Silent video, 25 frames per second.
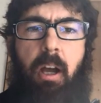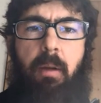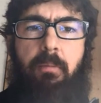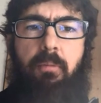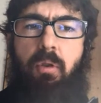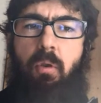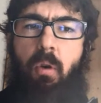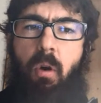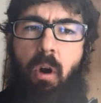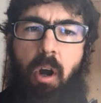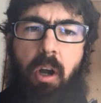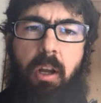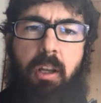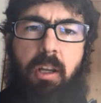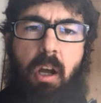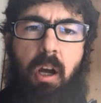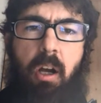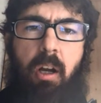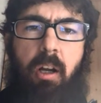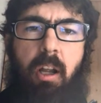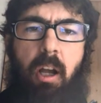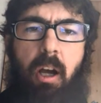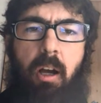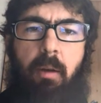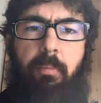You are a
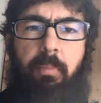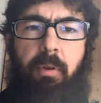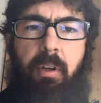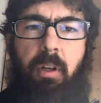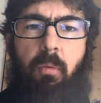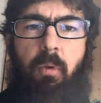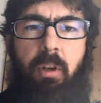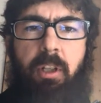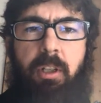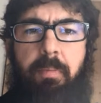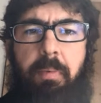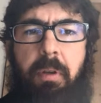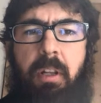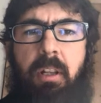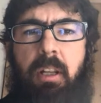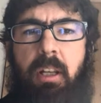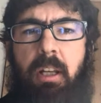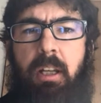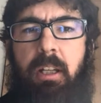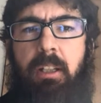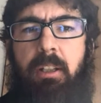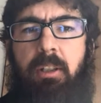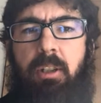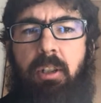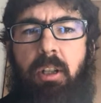young company. What's been
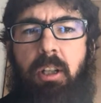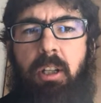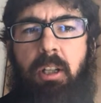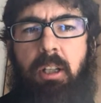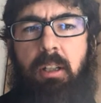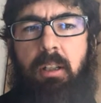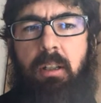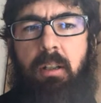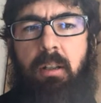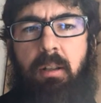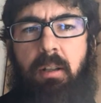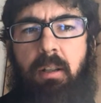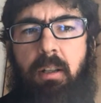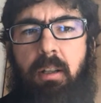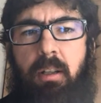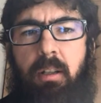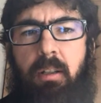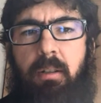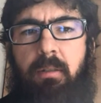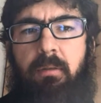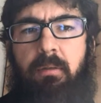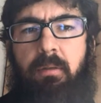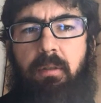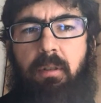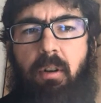the
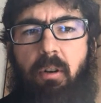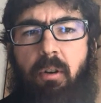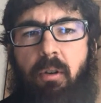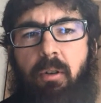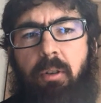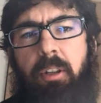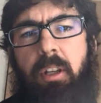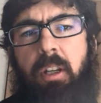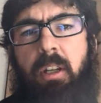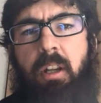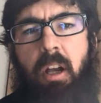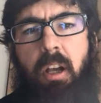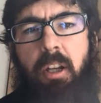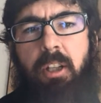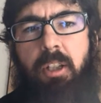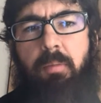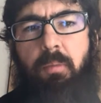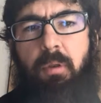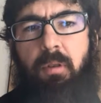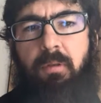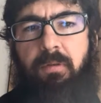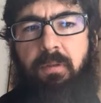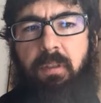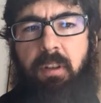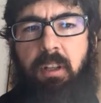early
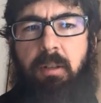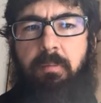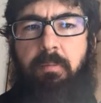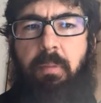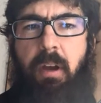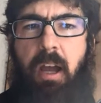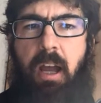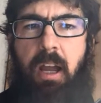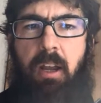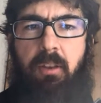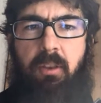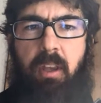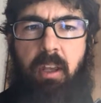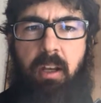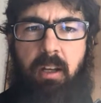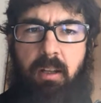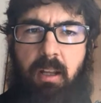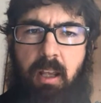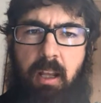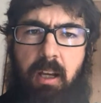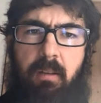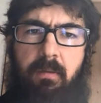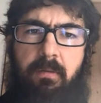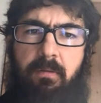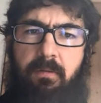customer feedback that
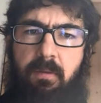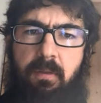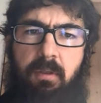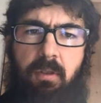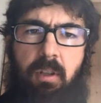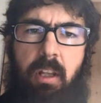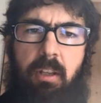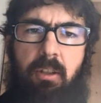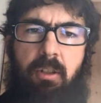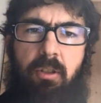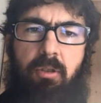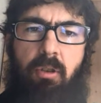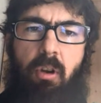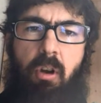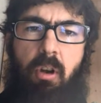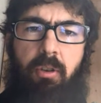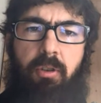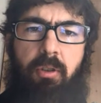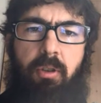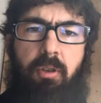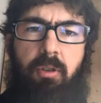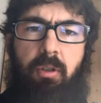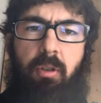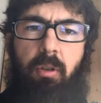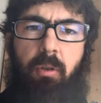have installed
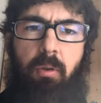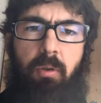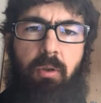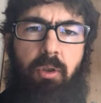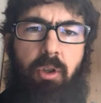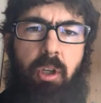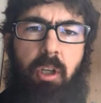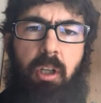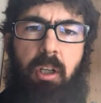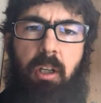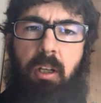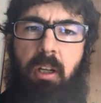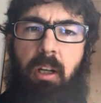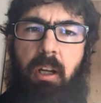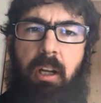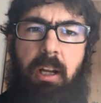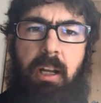your solution?